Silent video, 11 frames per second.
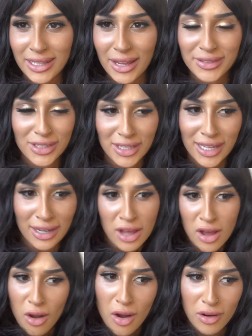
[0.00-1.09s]
live, so like,
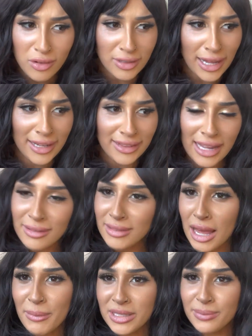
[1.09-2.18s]
oh, like, that
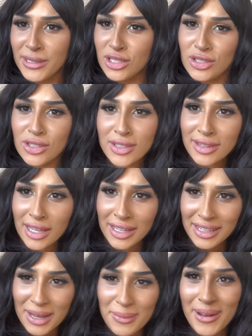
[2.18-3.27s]
must be the truth then.
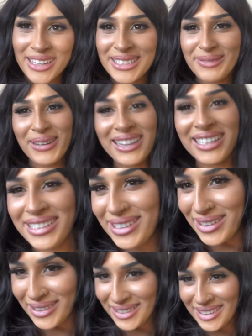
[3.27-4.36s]
That must be the
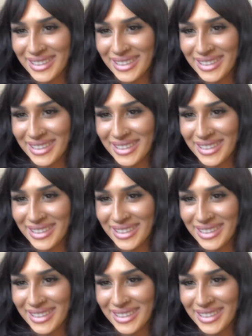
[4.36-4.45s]
truth.